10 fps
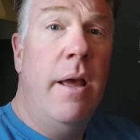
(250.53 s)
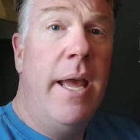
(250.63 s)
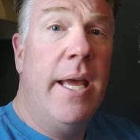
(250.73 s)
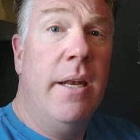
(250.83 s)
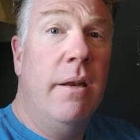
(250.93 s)

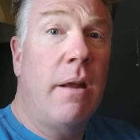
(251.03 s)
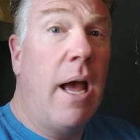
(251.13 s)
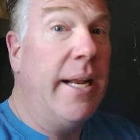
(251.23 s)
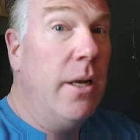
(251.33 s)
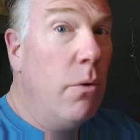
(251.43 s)
And
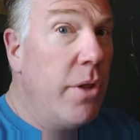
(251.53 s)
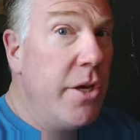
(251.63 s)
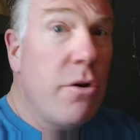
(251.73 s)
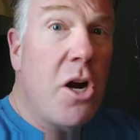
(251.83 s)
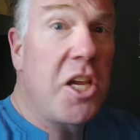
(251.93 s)
I know that
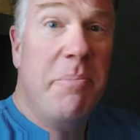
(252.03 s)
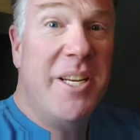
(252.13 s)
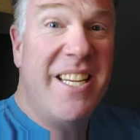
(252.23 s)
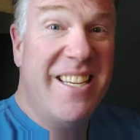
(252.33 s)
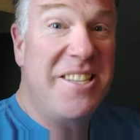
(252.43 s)
your
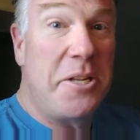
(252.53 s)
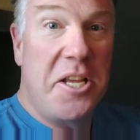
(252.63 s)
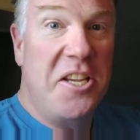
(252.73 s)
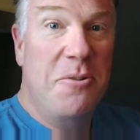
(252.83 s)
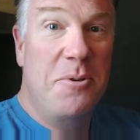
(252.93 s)
argument is
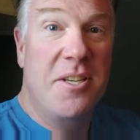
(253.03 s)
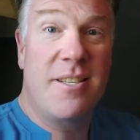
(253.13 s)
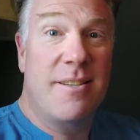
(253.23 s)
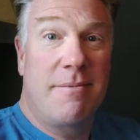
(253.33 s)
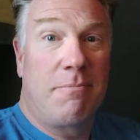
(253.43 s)
that you
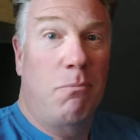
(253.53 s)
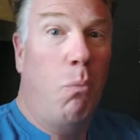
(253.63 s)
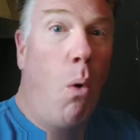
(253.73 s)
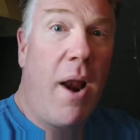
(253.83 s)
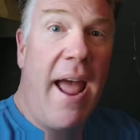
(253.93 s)
just
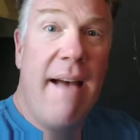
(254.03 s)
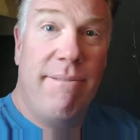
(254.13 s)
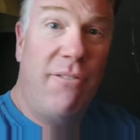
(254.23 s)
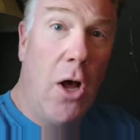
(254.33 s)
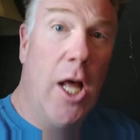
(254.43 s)
want to have
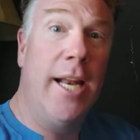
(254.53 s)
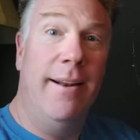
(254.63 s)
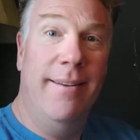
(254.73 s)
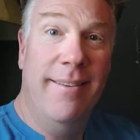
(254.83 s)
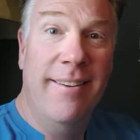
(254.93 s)
fun
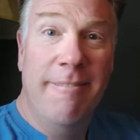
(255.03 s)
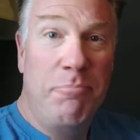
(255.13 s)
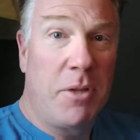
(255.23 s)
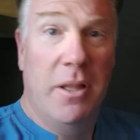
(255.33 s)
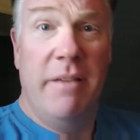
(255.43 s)
and
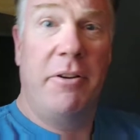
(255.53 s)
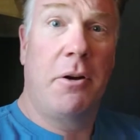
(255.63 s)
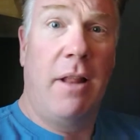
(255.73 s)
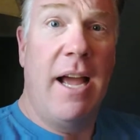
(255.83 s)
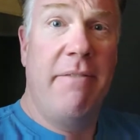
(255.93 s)
live
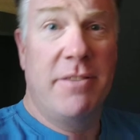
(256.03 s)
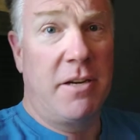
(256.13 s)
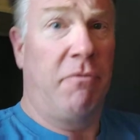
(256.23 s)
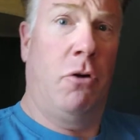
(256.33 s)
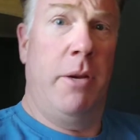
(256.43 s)
your life as
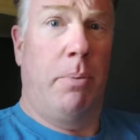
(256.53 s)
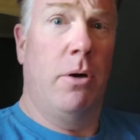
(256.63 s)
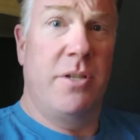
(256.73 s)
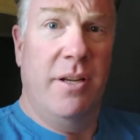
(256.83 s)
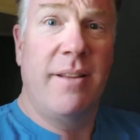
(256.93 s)
a free
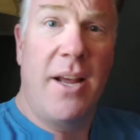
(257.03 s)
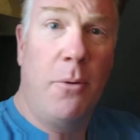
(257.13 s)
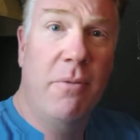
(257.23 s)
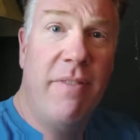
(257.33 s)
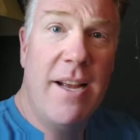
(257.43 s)
person, that
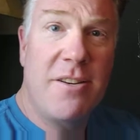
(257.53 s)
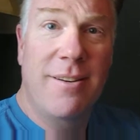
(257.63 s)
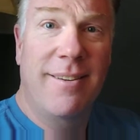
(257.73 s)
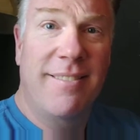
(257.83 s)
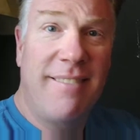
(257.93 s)
old
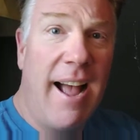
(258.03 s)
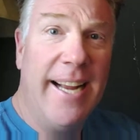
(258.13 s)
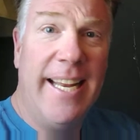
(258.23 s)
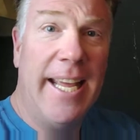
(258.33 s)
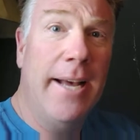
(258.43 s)
fashioned
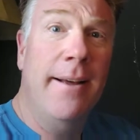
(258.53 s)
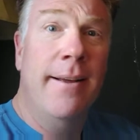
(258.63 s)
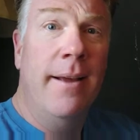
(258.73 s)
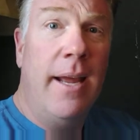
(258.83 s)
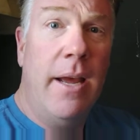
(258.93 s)
idea,
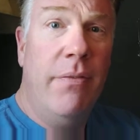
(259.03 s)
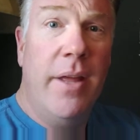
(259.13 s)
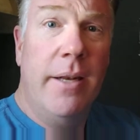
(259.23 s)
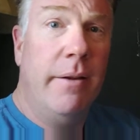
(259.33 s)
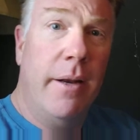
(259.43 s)
and
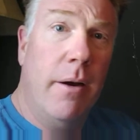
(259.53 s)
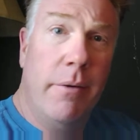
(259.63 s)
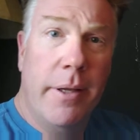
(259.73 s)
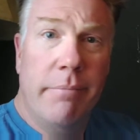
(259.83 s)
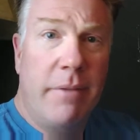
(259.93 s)
that, you know,
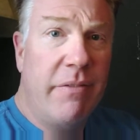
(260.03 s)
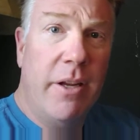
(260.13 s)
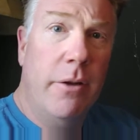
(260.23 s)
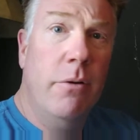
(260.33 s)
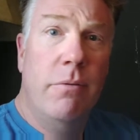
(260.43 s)
you, if
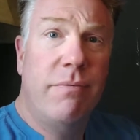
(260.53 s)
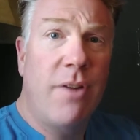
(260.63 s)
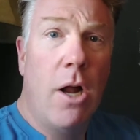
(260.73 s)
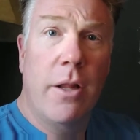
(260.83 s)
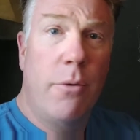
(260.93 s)
you do
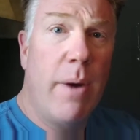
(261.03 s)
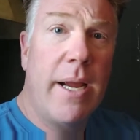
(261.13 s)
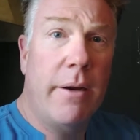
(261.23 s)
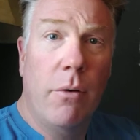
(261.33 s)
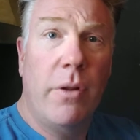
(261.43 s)
fall and
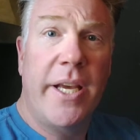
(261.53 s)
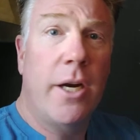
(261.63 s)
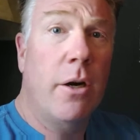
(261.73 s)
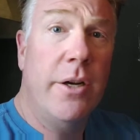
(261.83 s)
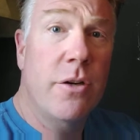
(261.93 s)
wreck, you're only going
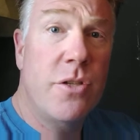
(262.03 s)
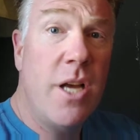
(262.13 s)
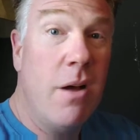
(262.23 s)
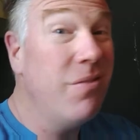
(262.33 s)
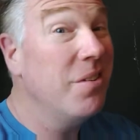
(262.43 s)
to hurt
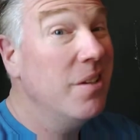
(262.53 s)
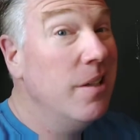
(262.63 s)
yourself.